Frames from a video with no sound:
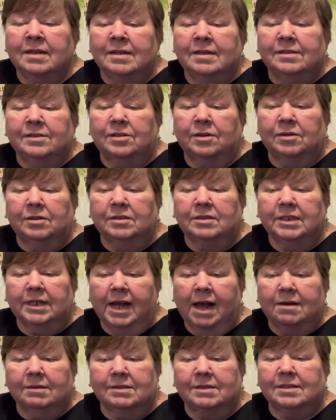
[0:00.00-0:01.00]
So to look
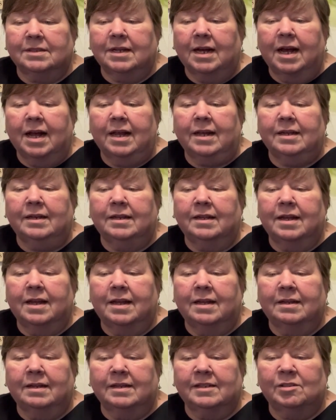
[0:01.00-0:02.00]
outside
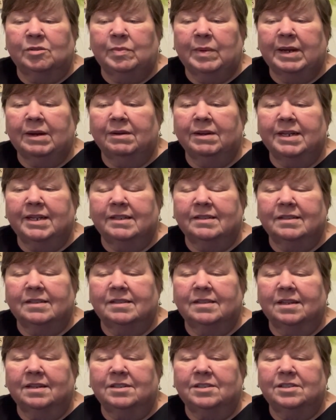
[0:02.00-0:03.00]
and experience
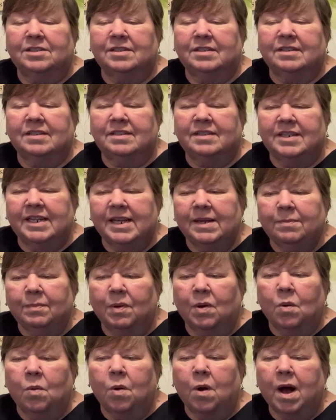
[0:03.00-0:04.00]
such deep
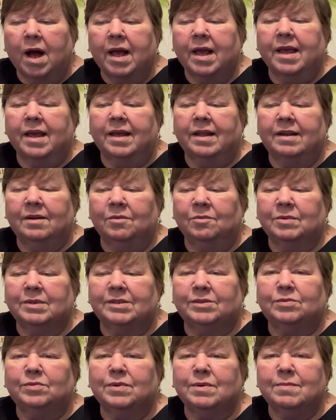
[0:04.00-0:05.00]
quiet
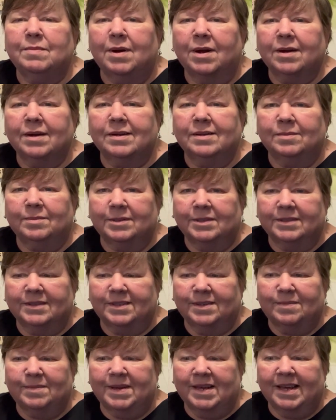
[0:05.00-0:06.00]
was remarkable
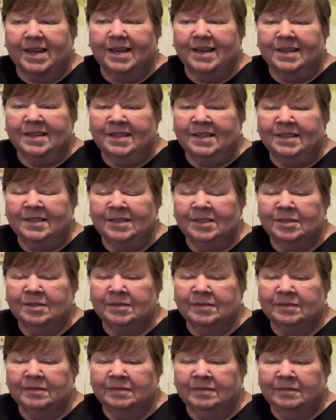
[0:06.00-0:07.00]
to me.
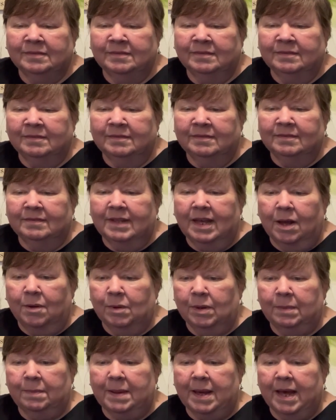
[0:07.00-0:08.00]
I
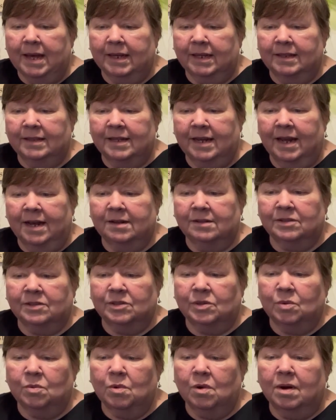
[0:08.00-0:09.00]
went back in the house
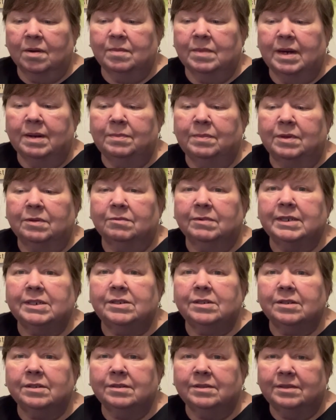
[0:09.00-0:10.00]
to warm up and
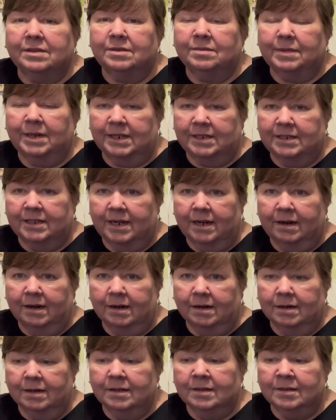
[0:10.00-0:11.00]
return to my
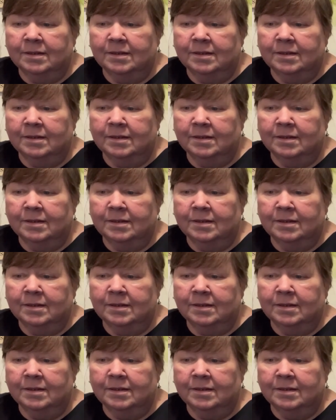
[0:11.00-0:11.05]
chair.